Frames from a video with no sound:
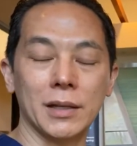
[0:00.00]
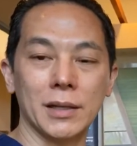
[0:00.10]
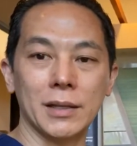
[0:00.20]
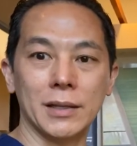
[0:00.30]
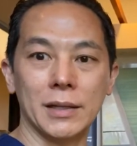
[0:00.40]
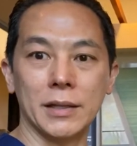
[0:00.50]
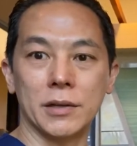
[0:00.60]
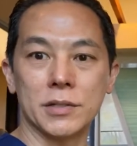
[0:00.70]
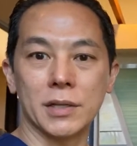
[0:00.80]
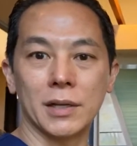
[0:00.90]

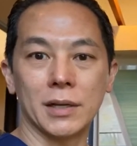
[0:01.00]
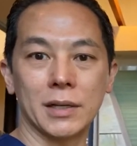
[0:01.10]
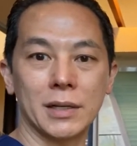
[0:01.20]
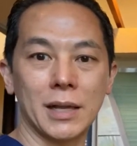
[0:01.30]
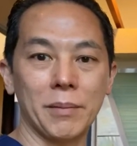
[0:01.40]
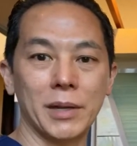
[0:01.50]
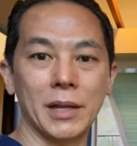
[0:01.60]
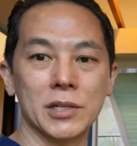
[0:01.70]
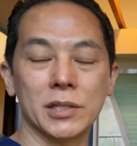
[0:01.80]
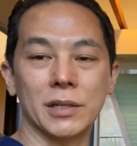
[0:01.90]
there's a
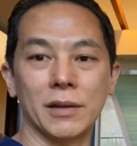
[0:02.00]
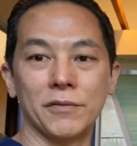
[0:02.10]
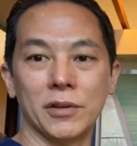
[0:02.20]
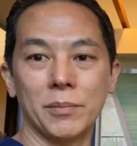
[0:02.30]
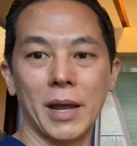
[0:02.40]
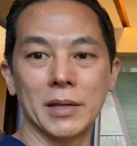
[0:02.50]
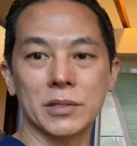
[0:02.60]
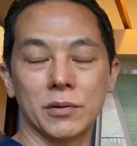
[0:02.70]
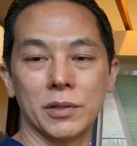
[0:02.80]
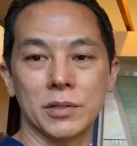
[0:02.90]
contamination of your
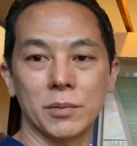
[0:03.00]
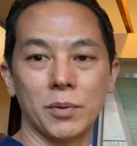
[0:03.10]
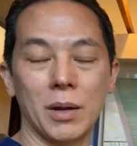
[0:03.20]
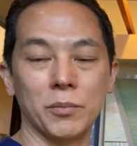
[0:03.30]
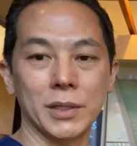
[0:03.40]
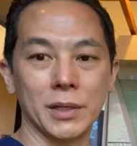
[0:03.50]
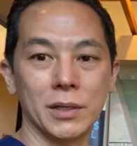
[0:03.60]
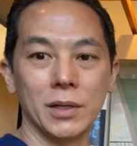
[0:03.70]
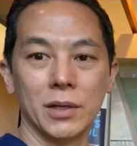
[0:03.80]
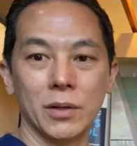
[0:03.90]
mask, or there's a problem with
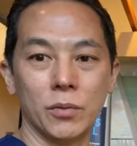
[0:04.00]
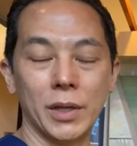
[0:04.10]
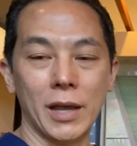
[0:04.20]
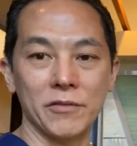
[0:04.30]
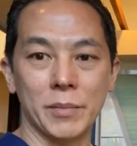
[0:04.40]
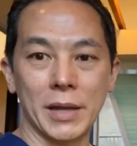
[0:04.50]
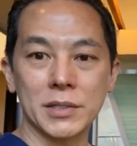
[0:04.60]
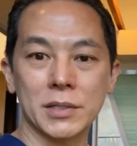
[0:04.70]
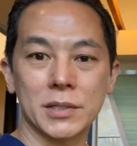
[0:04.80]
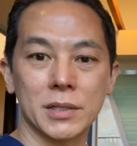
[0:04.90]
it, we have
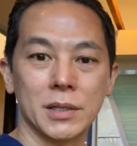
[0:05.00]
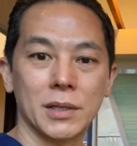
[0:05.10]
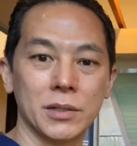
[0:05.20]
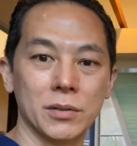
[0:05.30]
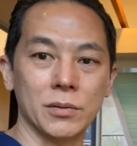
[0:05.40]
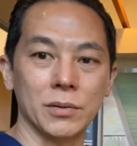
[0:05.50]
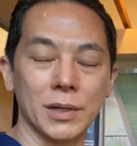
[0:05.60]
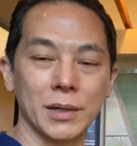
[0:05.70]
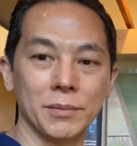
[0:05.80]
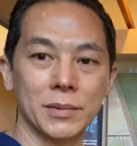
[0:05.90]
masks
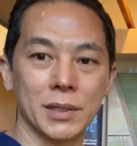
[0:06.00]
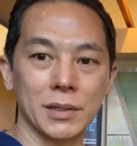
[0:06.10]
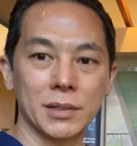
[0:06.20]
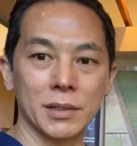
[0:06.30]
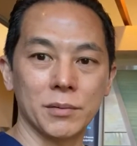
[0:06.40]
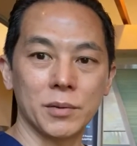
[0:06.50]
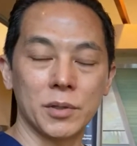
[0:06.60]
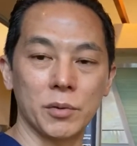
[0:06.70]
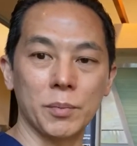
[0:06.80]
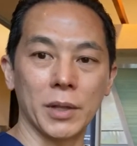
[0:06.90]
to
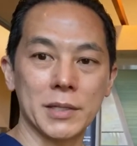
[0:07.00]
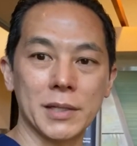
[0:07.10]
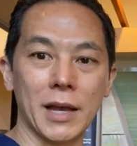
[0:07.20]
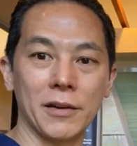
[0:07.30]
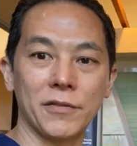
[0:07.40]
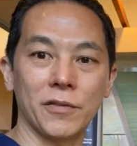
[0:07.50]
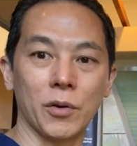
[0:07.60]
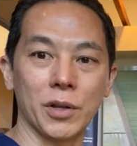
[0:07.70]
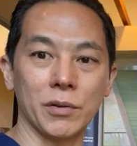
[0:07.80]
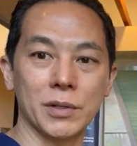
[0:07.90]
replace that
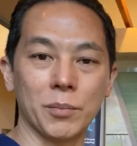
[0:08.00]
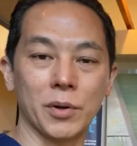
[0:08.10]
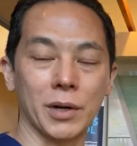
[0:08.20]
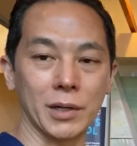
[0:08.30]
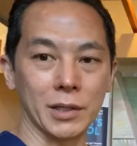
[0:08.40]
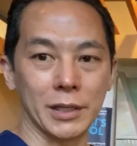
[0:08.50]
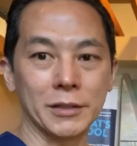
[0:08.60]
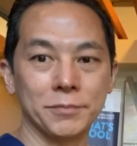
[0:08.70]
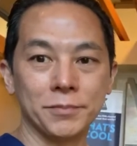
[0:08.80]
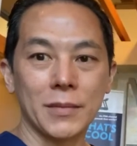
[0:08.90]
for you temporarily.
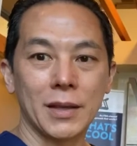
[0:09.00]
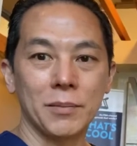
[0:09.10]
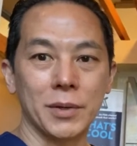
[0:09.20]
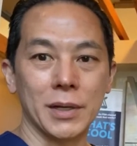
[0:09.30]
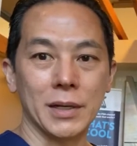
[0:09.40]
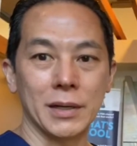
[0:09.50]
But